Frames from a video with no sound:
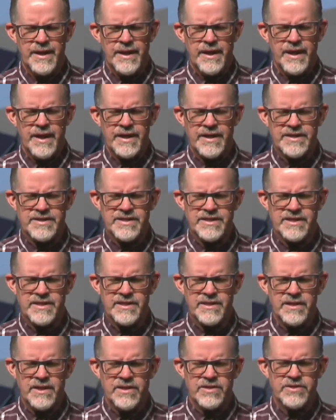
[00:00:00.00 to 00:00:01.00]
And it's
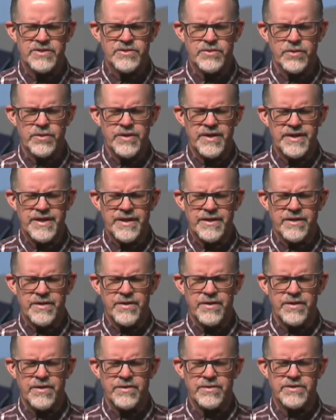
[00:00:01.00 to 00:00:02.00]
a story that
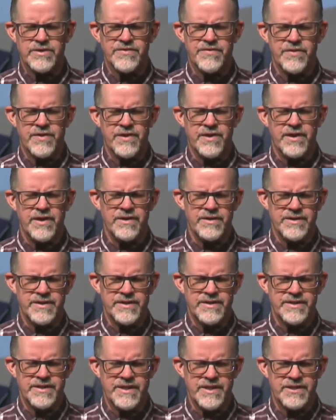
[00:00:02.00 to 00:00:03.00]
calls for hard
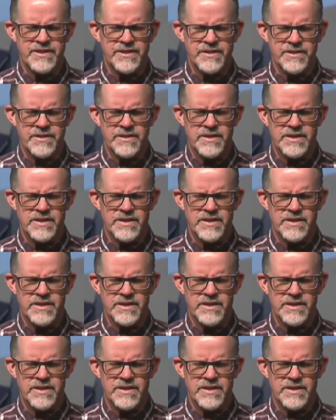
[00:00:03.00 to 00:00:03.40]
decisions,